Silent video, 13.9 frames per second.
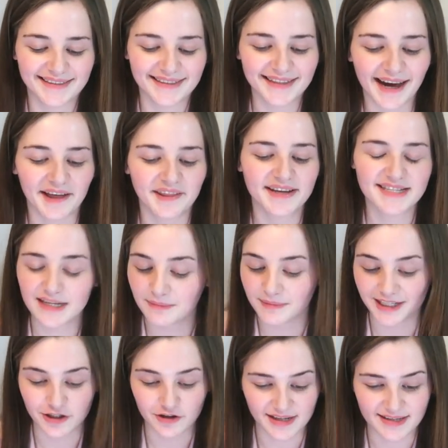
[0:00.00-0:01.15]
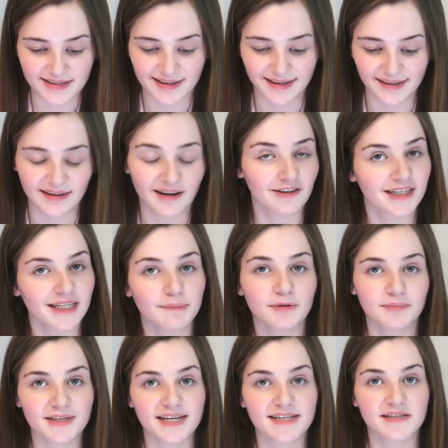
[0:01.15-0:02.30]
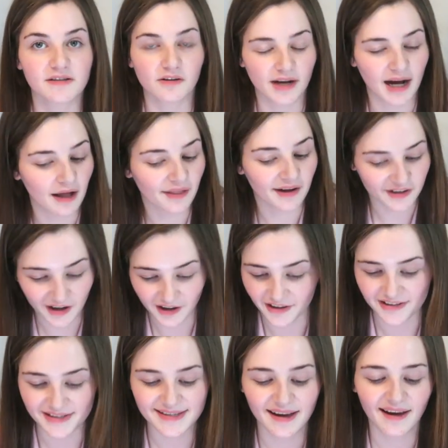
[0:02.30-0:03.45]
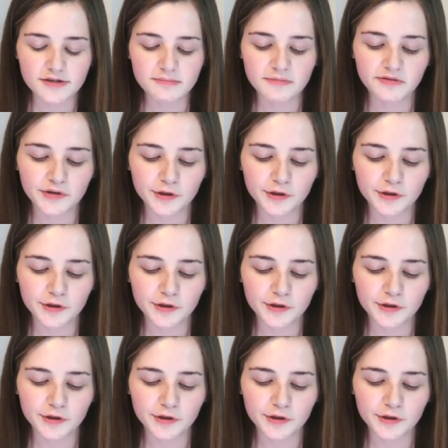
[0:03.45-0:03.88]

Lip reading: Yeah, that's going to be interesting, and I'll keep you updated on how that goes. Some of